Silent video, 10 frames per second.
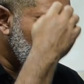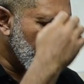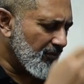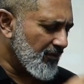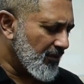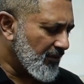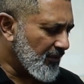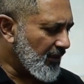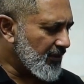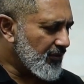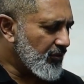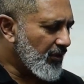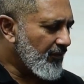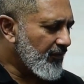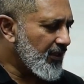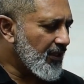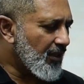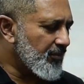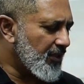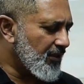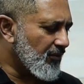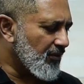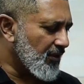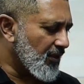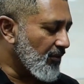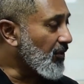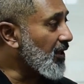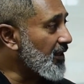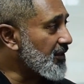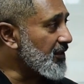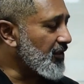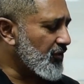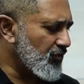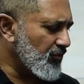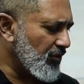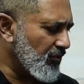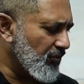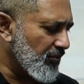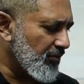you know, do you have any update on the Wallis issue, you know,